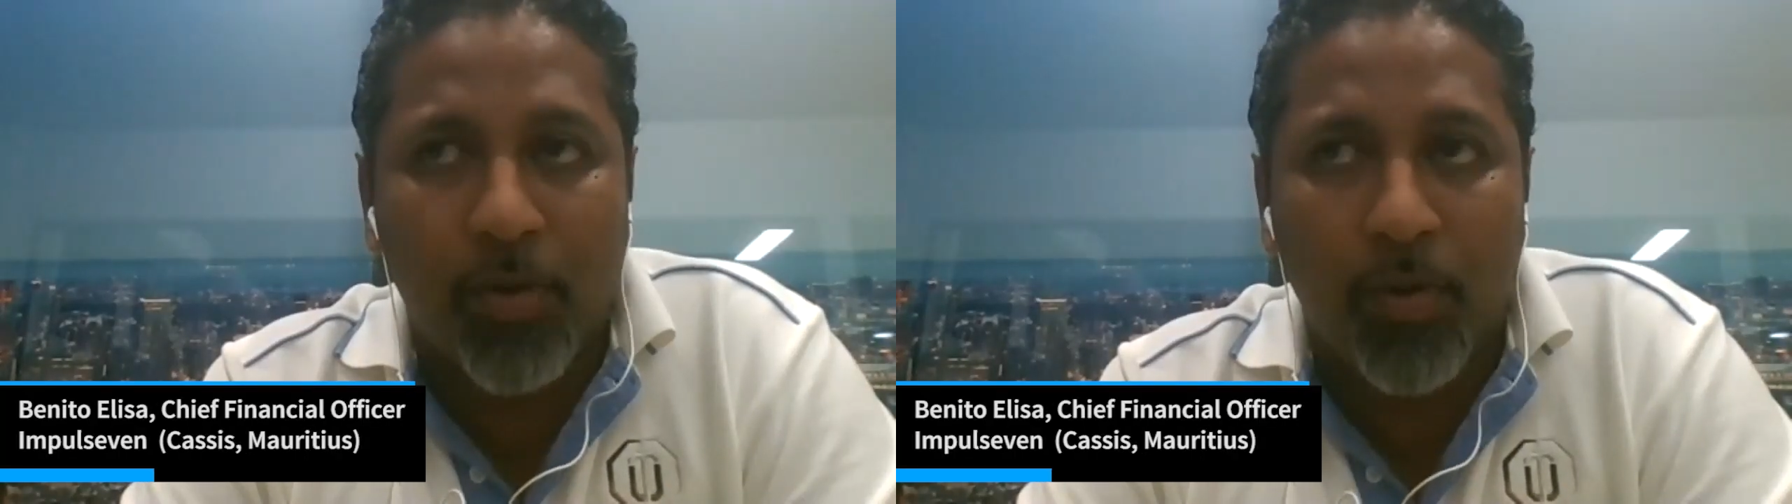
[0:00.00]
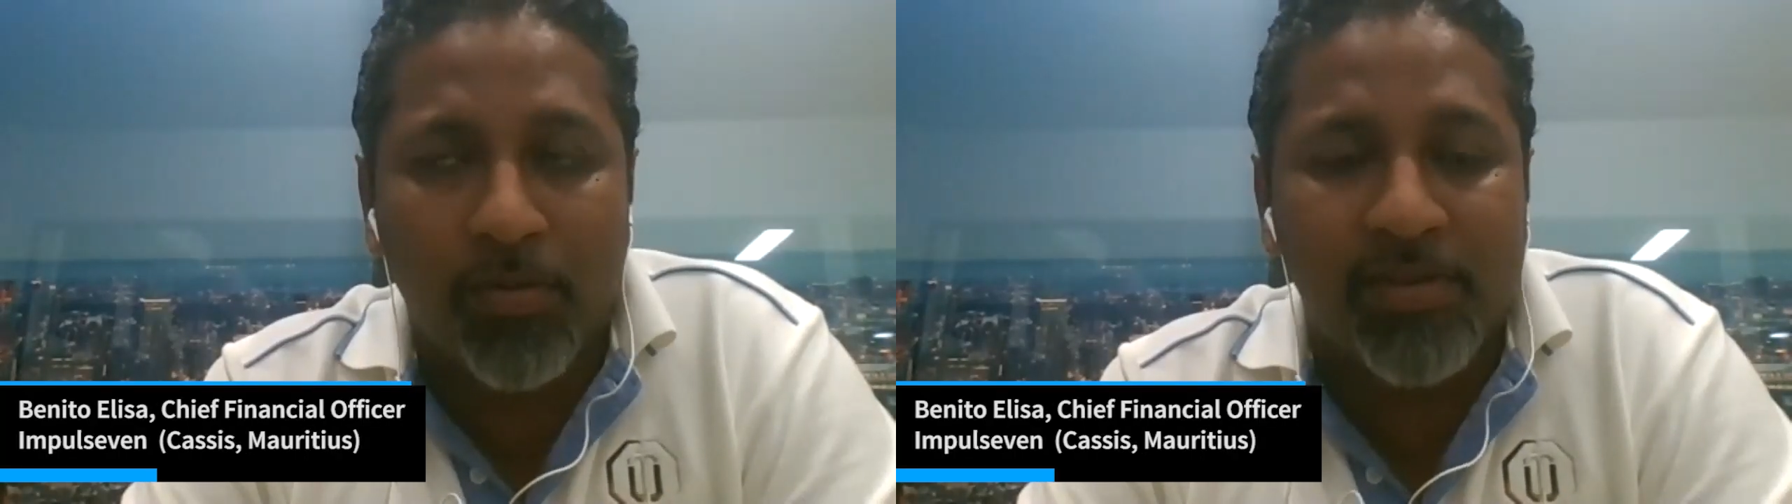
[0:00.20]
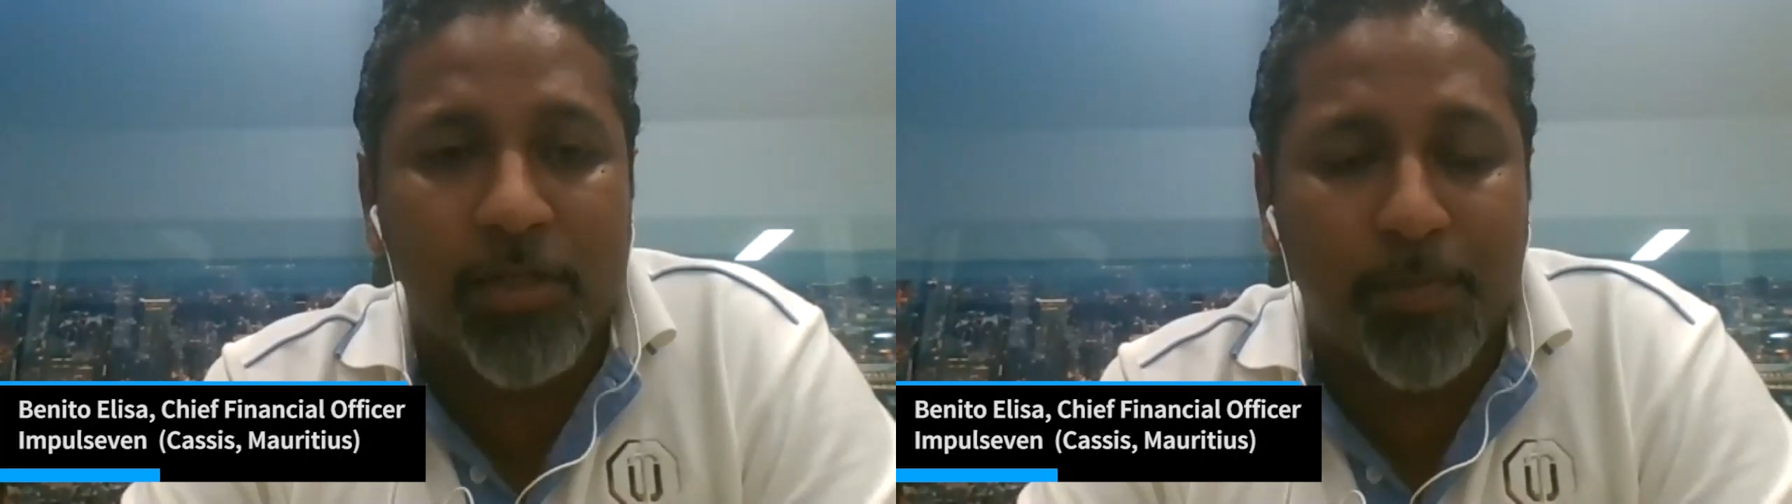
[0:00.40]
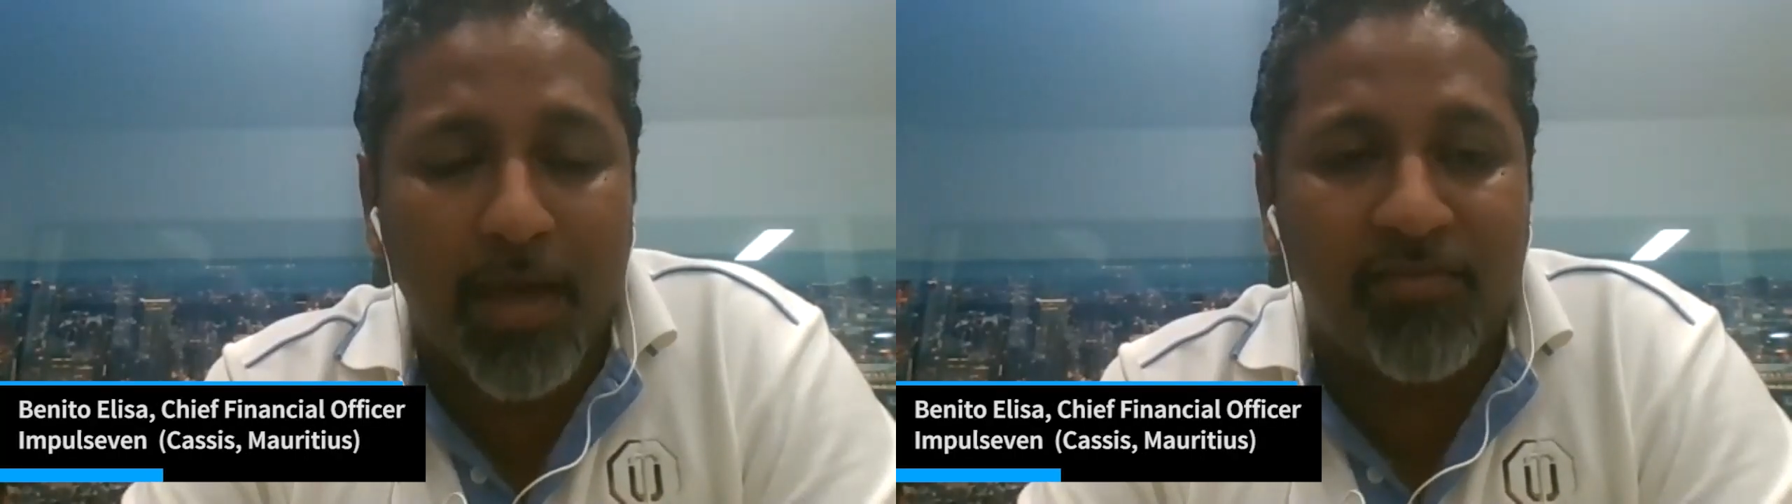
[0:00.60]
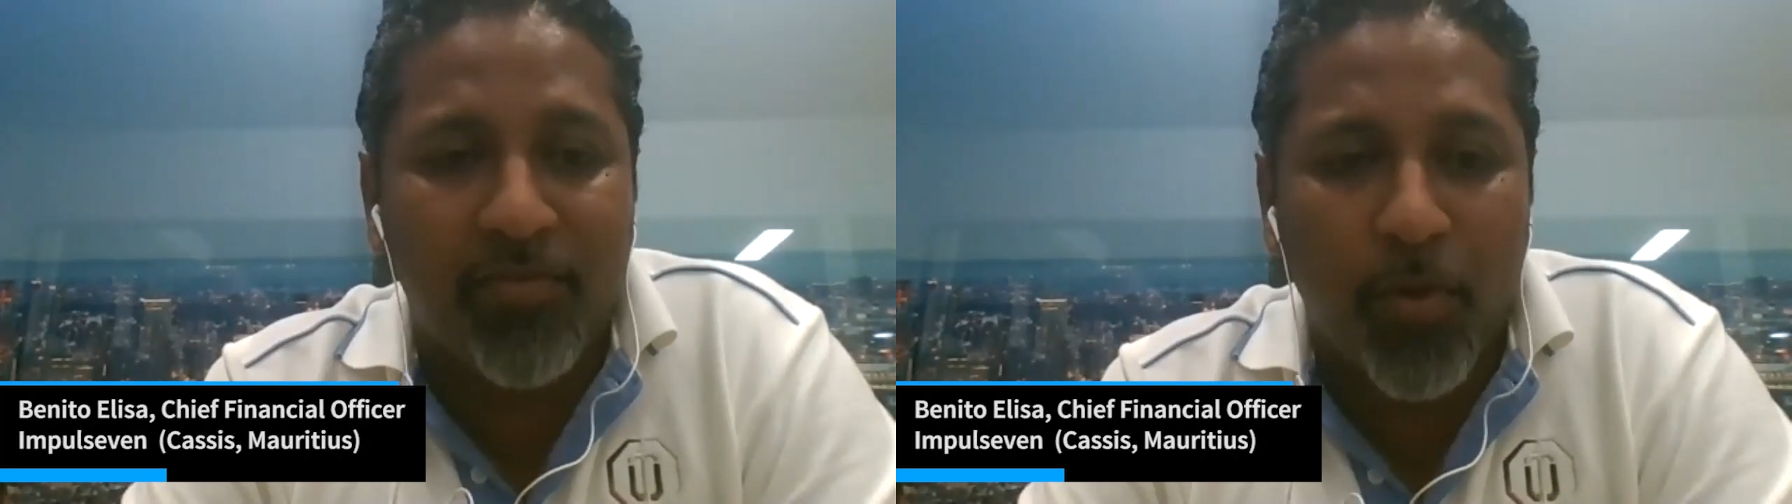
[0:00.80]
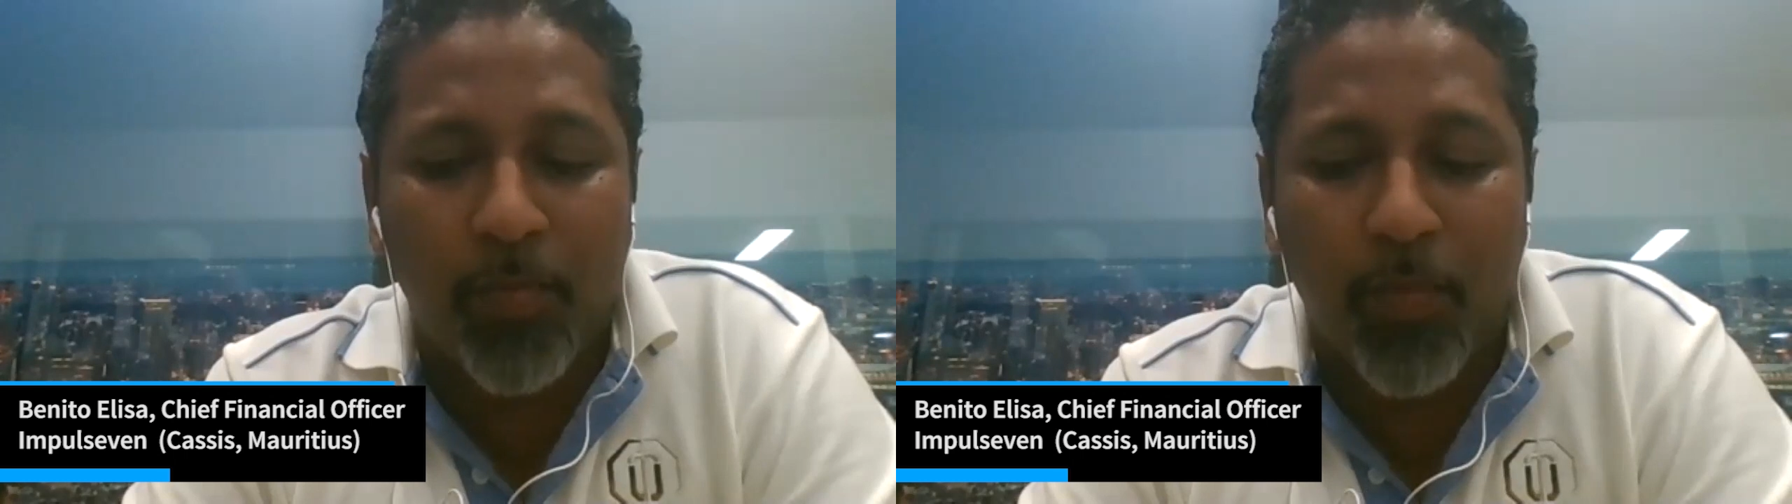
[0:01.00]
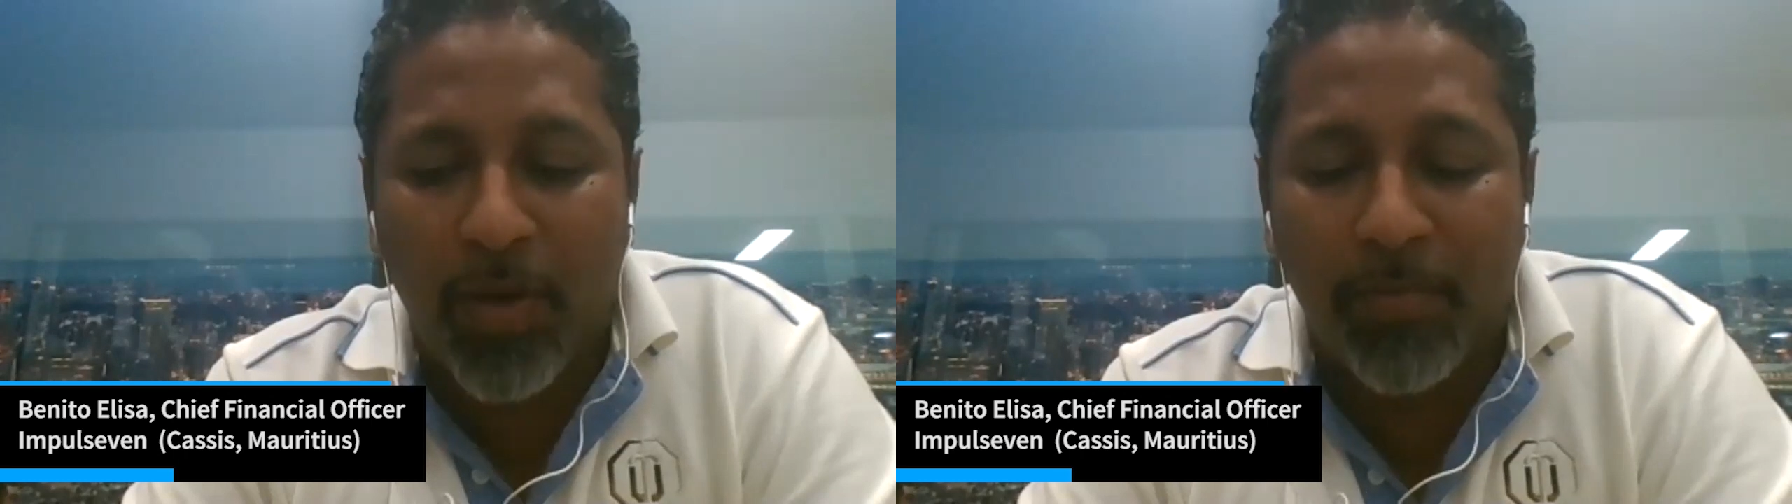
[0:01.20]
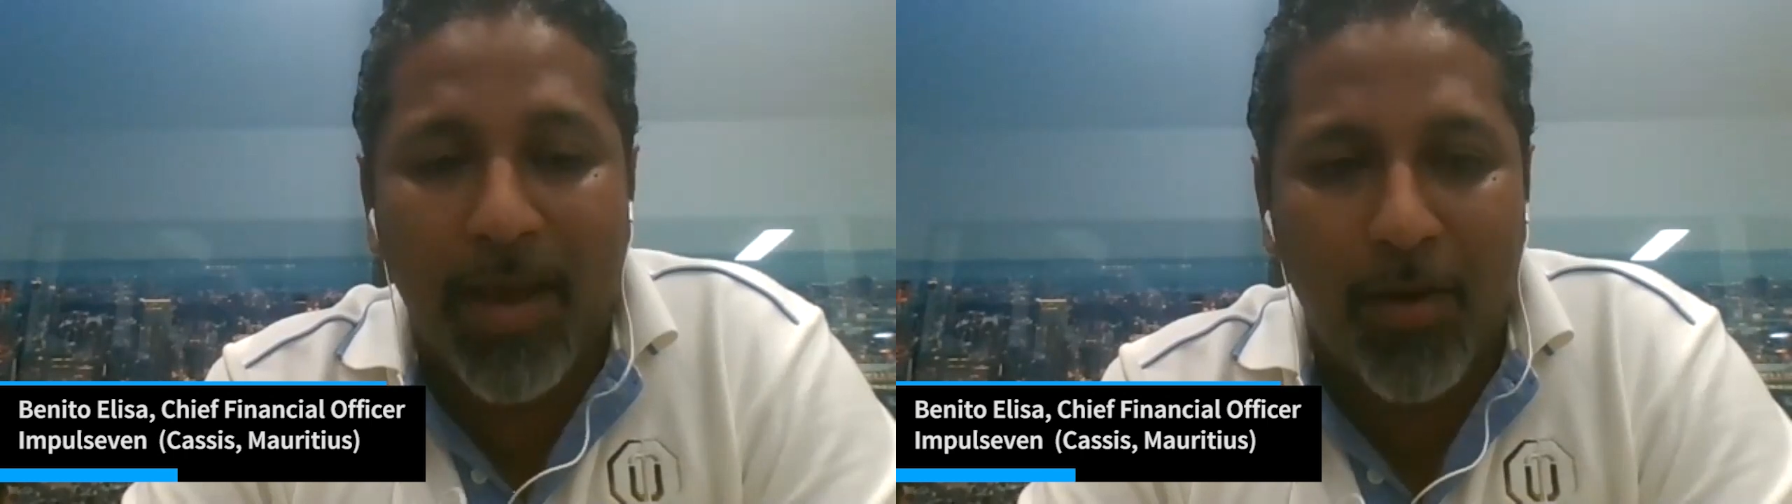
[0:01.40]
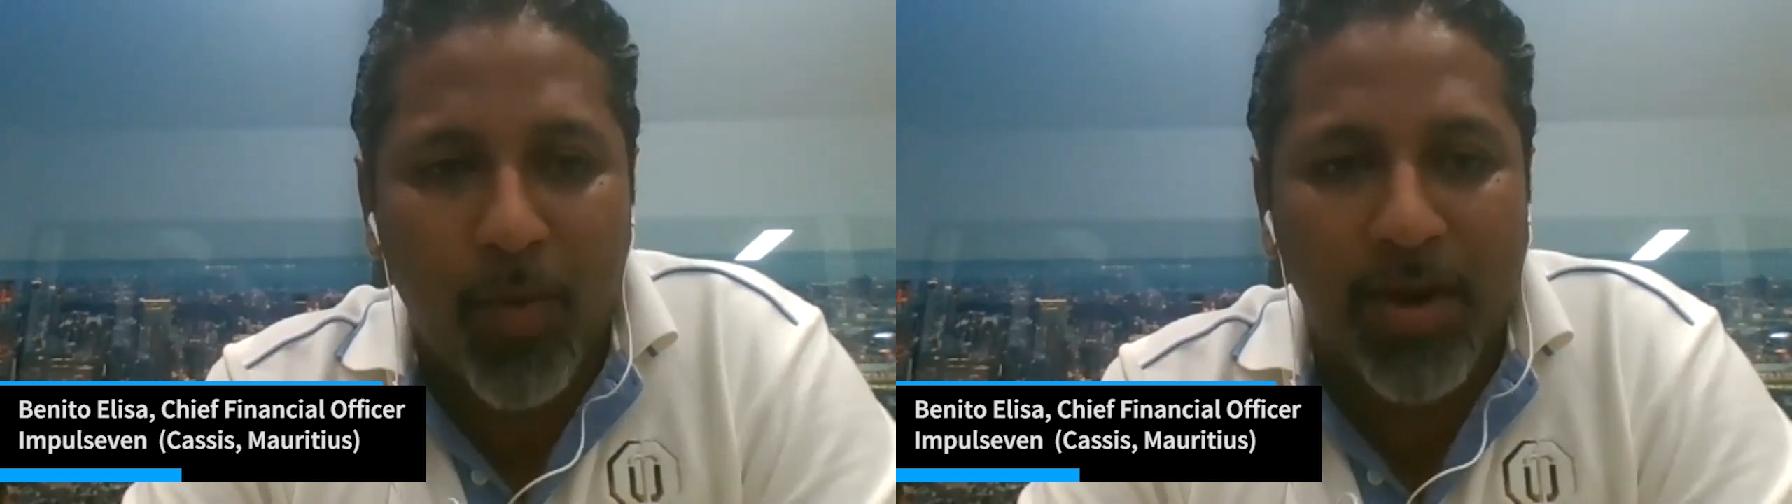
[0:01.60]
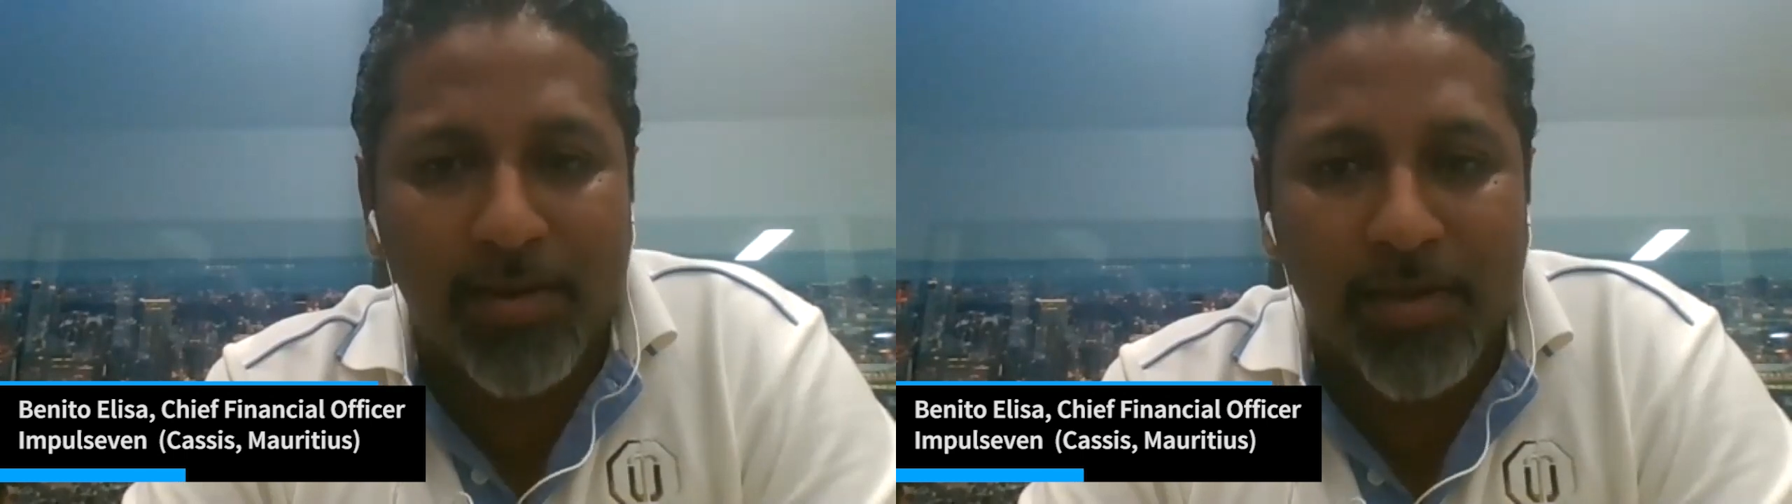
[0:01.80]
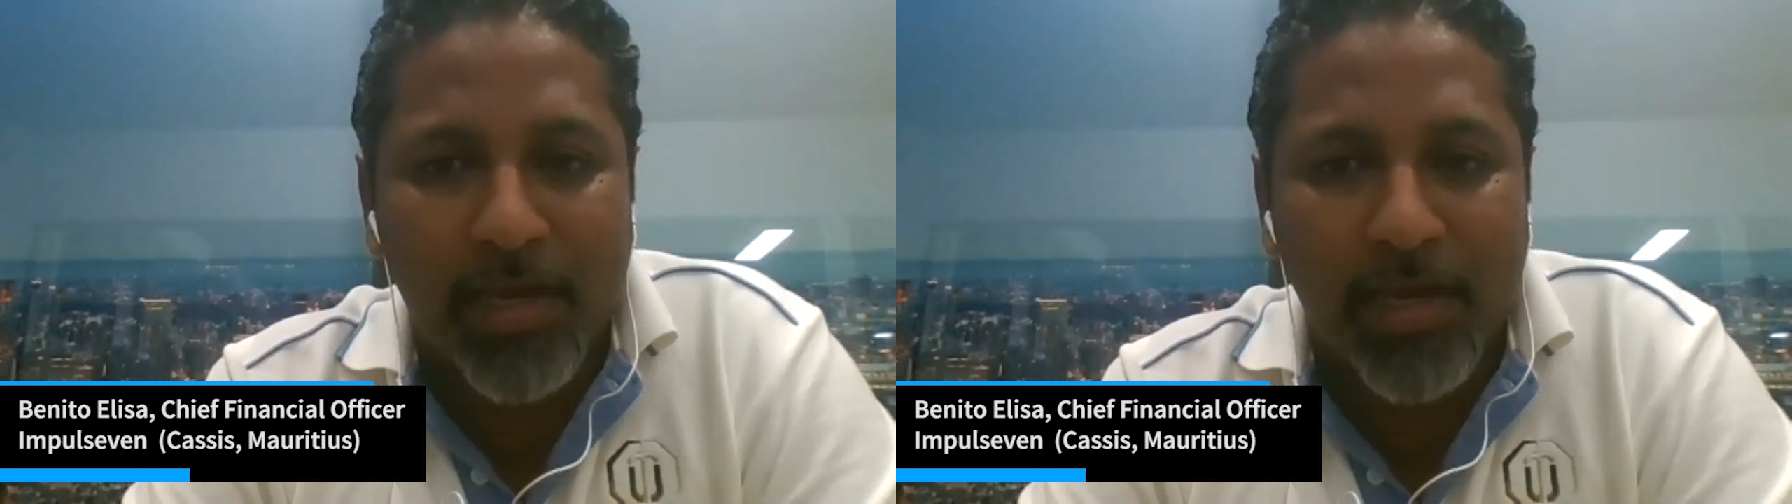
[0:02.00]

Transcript: all these platforms one by one.